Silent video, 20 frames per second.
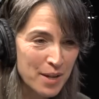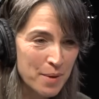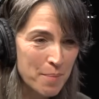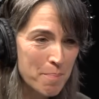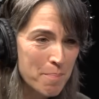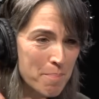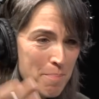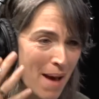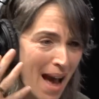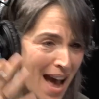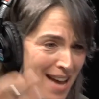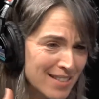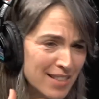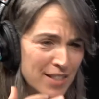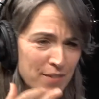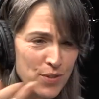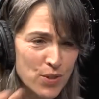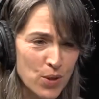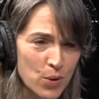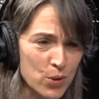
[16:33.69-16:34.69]

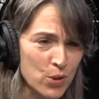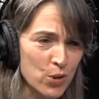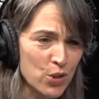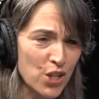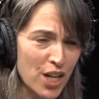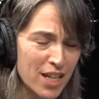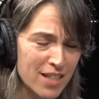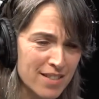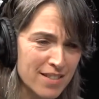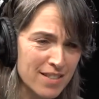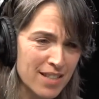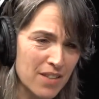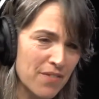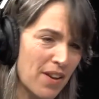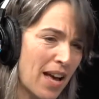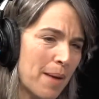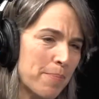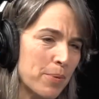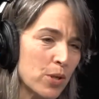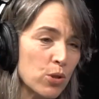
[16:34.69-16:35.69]
massive social changes that have
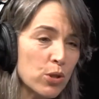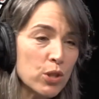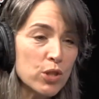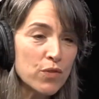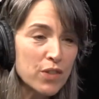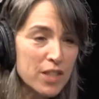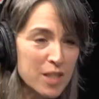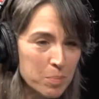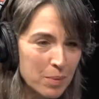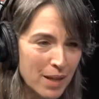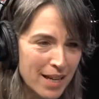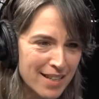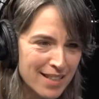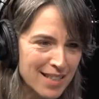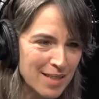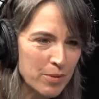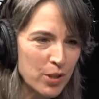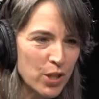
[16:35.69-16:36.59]
happened, or you've explained them.